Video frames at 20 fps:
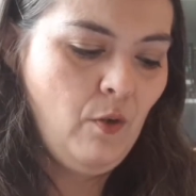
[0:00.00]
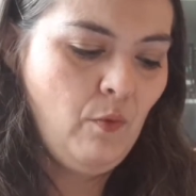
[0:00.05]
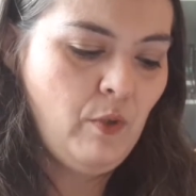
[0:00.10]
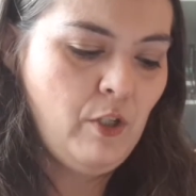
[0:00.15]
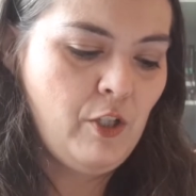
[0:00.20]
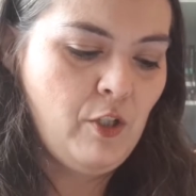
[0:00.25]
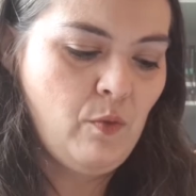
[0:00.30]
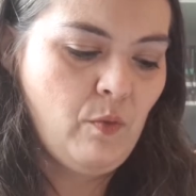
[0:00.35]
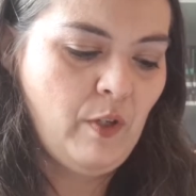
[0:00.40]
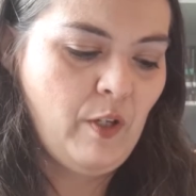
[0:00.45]

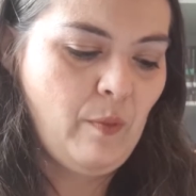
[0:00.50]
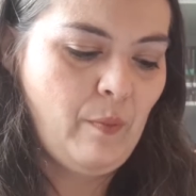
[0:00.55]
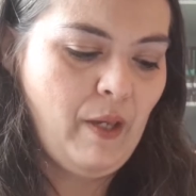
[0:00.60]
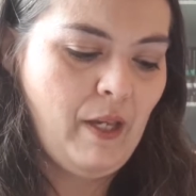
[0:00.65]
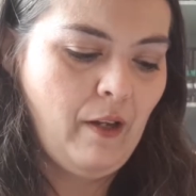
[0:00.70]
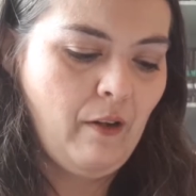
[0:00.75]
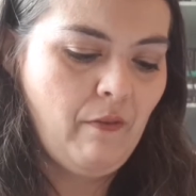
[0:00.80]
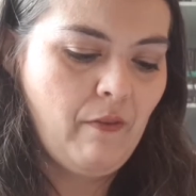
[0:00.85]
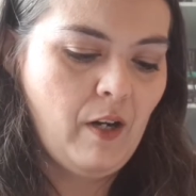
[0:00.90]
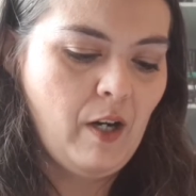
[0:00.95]
Would you want a
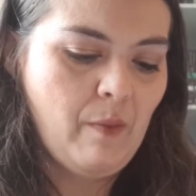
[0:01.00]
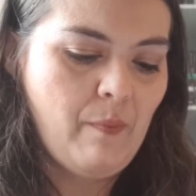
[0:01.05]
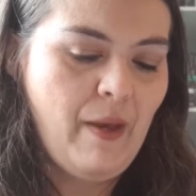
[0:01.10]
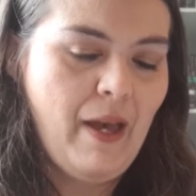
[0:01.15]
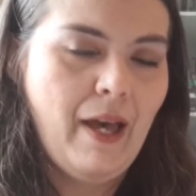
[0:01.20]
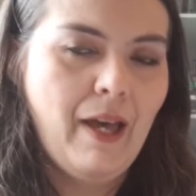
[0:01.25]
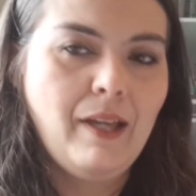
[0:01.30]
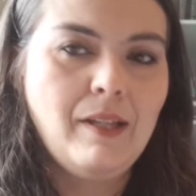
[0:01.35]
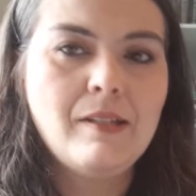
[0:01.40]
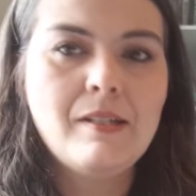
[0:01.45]
pig for a
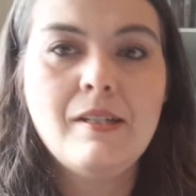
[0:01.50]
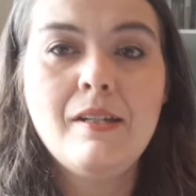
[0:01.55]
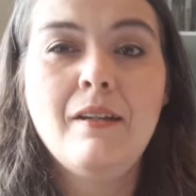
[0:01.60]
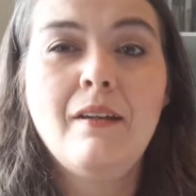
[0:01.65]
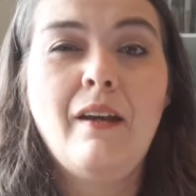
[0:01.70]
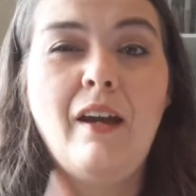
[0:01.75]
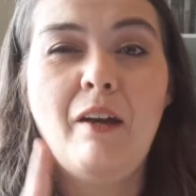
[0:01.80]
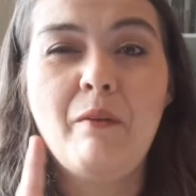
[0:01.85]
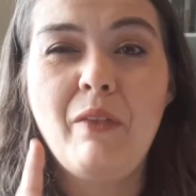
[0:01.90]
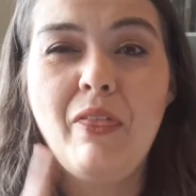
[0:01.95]
pet?
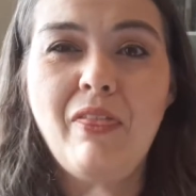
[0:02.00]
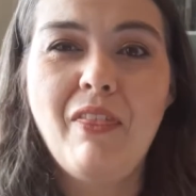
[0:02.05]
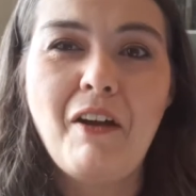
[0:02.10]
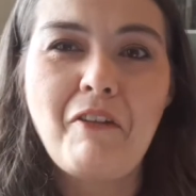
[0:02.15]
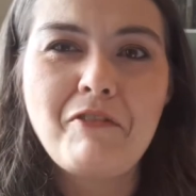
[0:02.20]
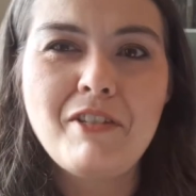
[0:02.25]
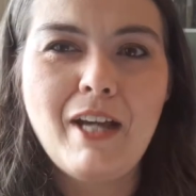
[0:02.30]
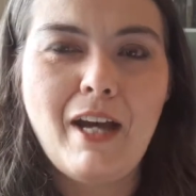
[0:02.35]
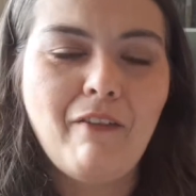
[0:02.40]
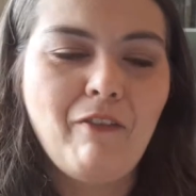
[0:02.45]
I would
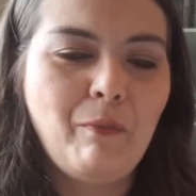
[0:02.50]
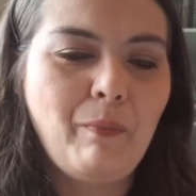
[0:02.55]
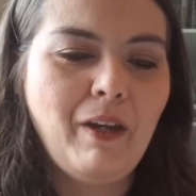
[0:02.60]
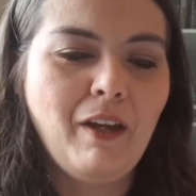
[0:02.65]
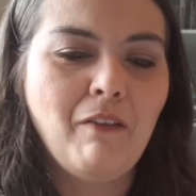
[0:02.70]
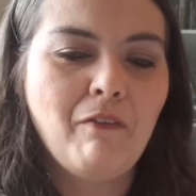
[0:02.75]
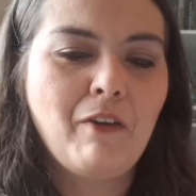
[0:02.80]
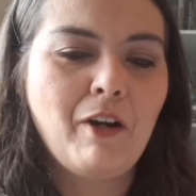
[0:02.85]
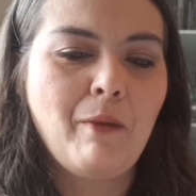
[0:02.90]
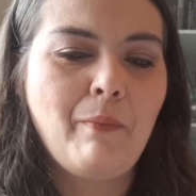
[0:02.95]
love to have a
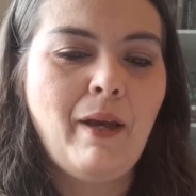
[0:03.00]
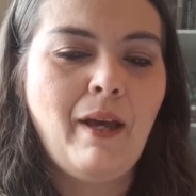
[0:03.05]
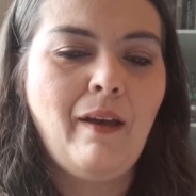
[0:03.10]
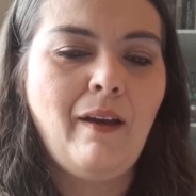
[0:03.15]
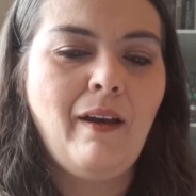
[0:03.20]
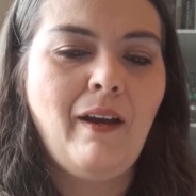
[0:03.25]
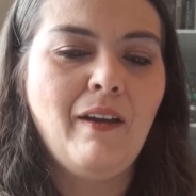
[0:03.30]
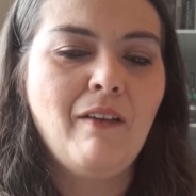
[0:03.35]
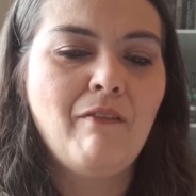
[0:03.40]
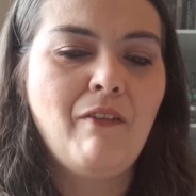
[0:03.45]
pig for a
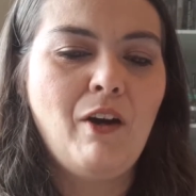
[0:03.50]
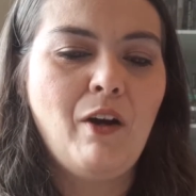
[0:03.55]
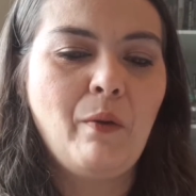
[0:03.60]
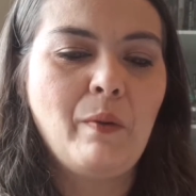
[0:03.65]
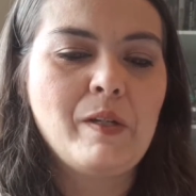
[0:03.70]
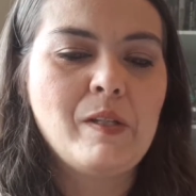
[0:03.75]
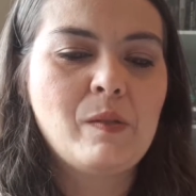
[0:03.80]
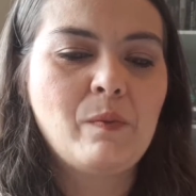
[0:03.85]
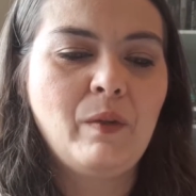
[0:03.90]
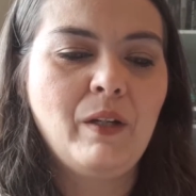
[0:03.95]
pet. I have
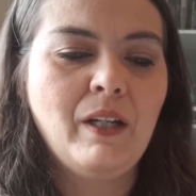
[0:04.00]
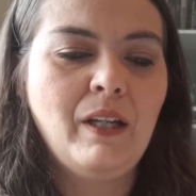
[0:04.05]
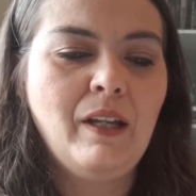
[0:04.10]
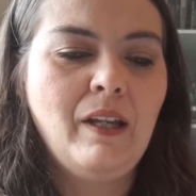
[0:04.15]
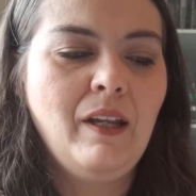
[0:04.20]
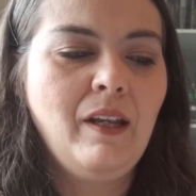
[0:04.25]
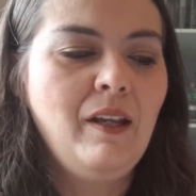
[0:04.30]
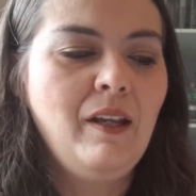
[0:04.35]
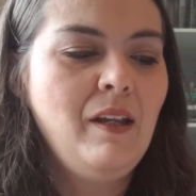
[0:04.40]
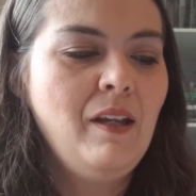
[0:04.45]
always
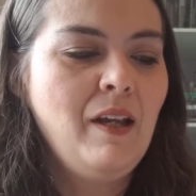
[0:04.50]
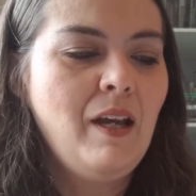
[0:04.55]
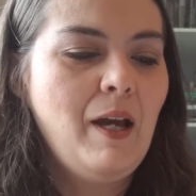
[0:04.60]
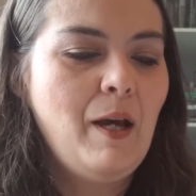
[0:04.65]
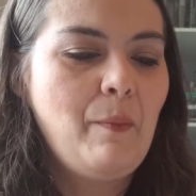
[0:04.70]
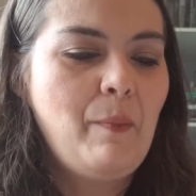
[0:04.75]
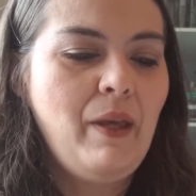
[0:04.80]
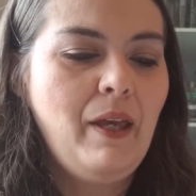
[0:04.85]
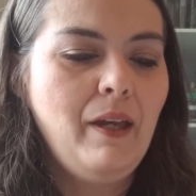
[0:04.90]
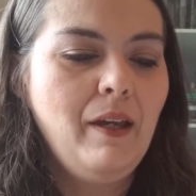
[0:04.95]
wanted
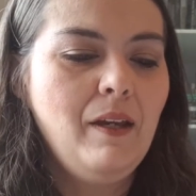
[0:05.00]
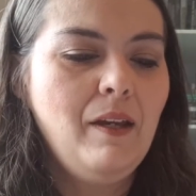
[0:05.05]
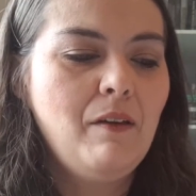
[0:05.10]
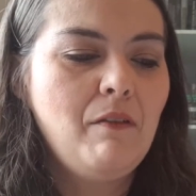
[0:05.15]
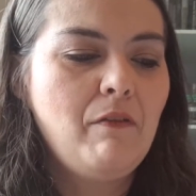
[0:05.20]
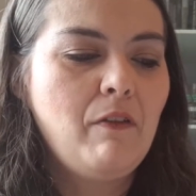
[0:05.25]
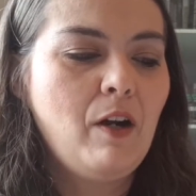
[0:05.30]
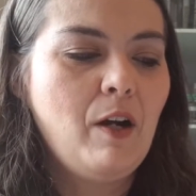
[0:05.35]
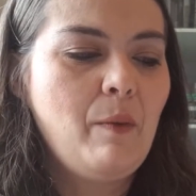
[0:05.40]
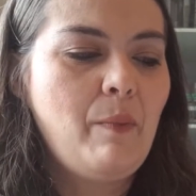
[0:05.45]
a
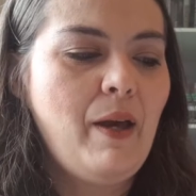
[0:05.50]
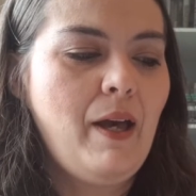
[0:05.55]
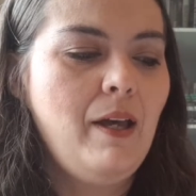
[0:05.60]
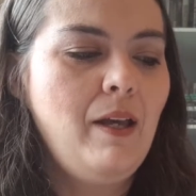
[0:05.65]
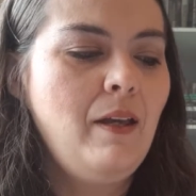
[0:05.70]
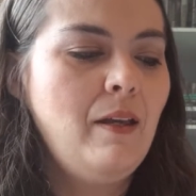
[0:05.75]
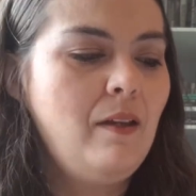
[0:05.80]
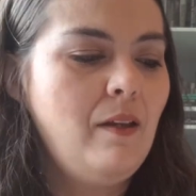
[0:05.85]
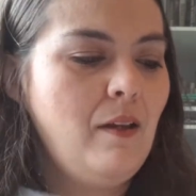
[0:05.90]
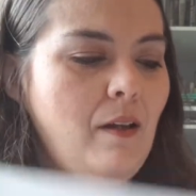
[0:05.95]
pig for a
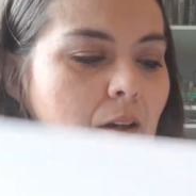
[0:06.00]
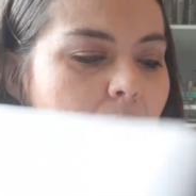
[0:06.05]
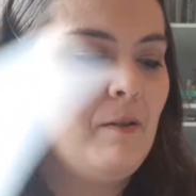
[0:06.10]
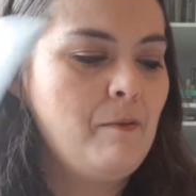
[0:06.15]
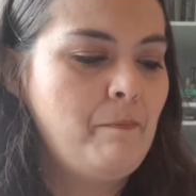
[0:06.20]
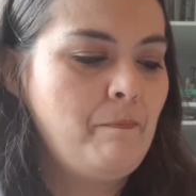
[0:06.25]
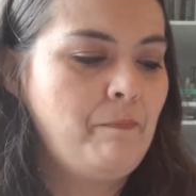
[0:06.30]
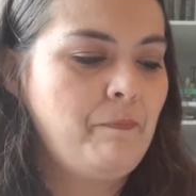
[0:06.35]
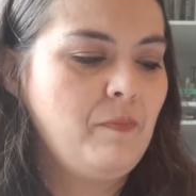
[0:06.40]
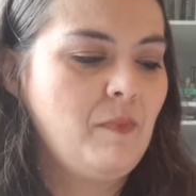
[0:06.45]
pet,
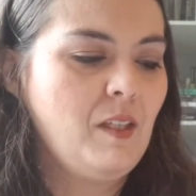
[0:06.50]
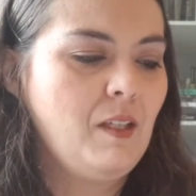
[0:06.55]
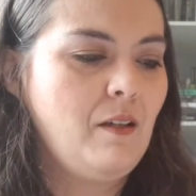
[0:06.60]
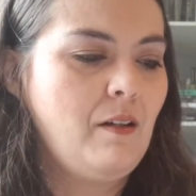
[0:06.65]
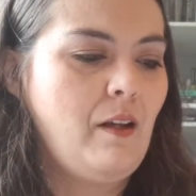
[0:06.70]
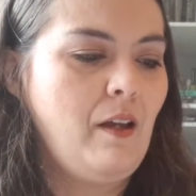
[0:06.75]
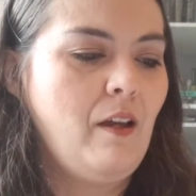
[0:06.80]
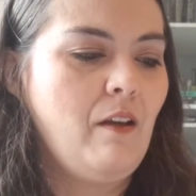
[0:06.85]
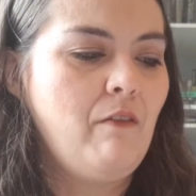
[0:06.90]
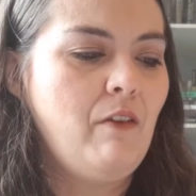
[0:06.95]
and
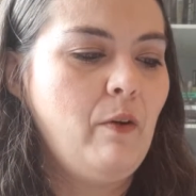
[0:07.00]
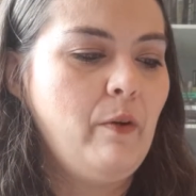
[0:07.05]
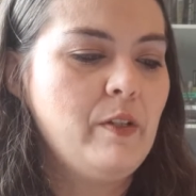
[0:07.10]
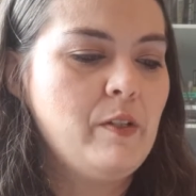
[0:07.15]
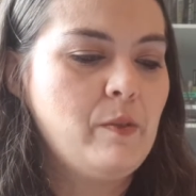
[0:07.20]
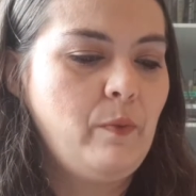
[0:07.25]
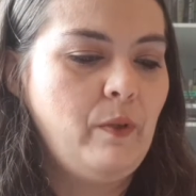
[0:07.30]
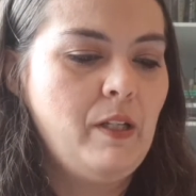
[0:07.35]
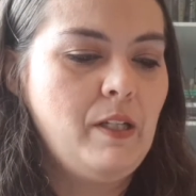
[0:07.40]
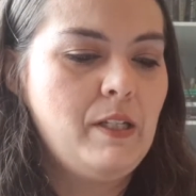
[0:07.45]
I have
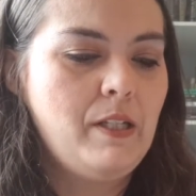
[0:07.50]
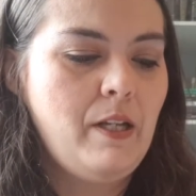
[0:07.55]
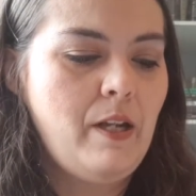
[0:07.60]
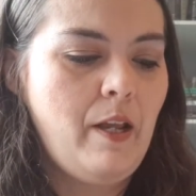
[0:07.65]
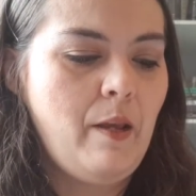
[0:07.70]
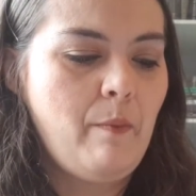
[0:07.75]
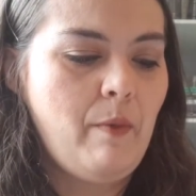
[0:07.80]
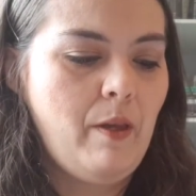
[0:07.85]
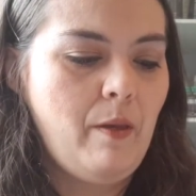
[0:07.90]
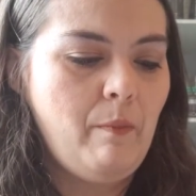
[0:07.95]
always wanted to
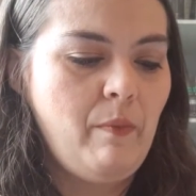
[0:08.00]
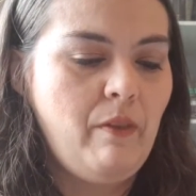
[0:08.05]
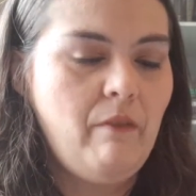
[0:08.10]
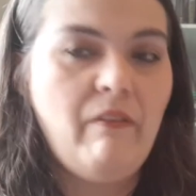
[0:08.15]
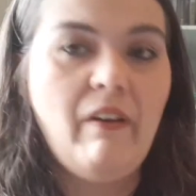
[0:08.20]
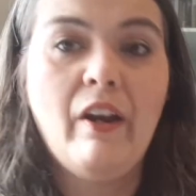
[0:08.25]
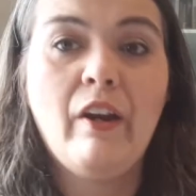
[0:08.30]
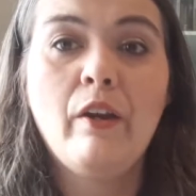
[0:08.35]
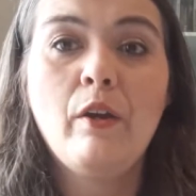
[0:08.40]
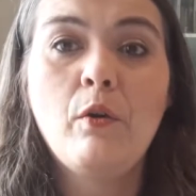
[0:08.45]
name him the
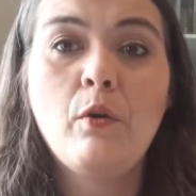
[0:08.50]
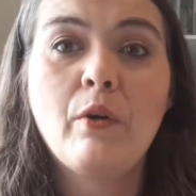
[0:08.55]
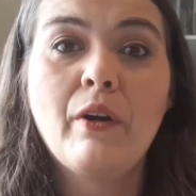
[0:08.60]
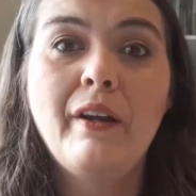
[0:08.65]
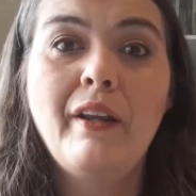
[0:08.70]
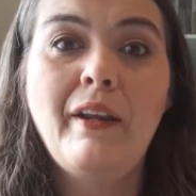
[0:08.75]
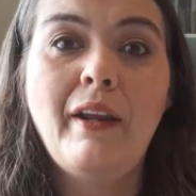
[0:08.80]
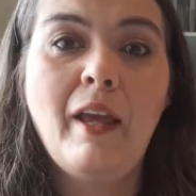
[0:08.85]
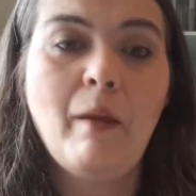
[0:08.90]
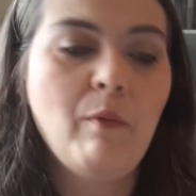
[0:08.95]
very
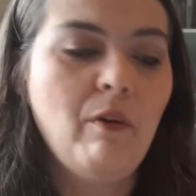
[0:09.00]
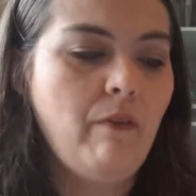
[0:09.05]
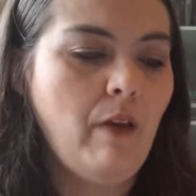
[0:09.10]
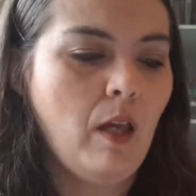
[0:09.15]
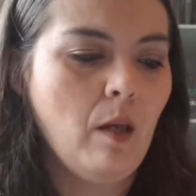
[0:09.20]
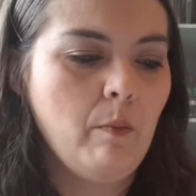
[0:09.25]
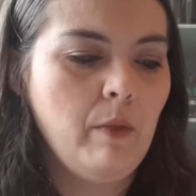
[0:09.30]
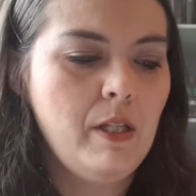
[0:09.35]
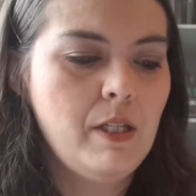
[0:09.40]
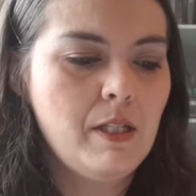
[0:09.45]
corny name of
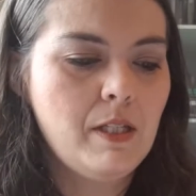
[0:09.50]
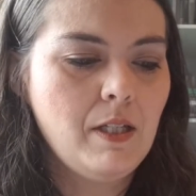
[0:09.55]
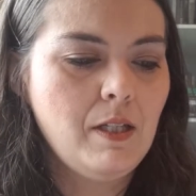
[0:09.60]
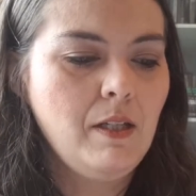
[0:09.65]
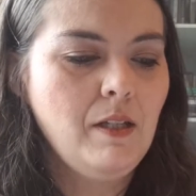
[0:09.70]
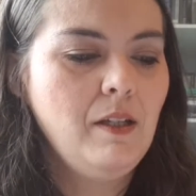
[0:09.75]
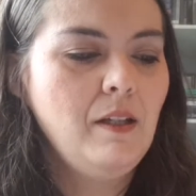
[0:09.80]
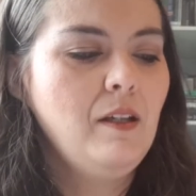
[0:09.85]
Hamlet.